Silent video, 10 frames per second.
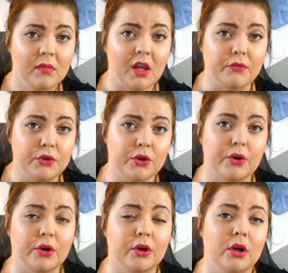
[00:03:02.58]
if
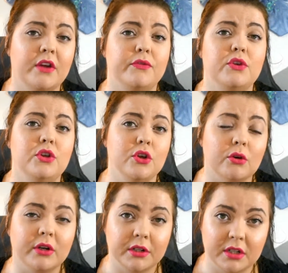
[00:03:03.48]

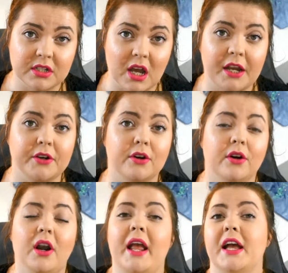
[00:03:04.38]
you're a
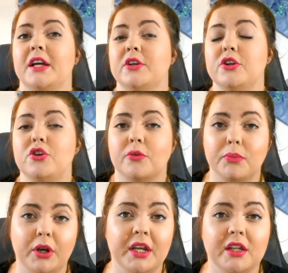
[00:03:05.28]
designer and you're
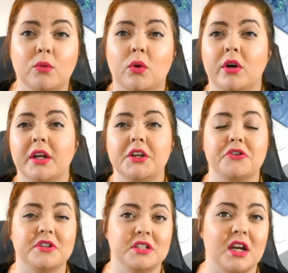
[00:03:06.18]
putting in the work and
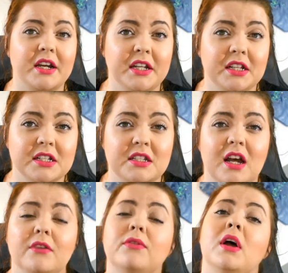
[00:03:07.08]
you're designing the
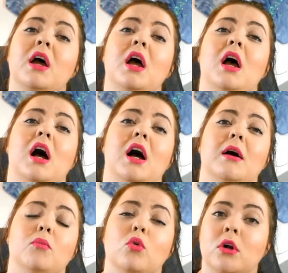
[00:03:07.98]
stuff,
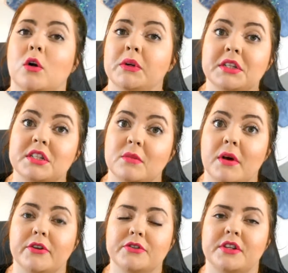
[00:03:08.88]
we'll go into some
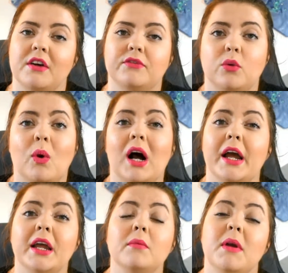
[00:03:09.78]
other stuff to
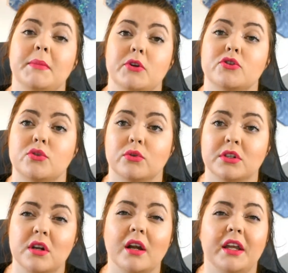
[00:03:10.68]
why maybe your store's
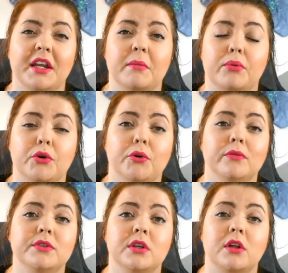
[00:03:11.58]
not getting
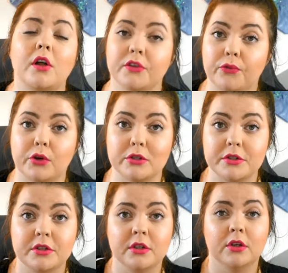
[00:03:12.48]
approved on the
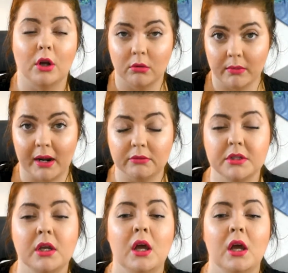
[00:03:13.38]
first go-around.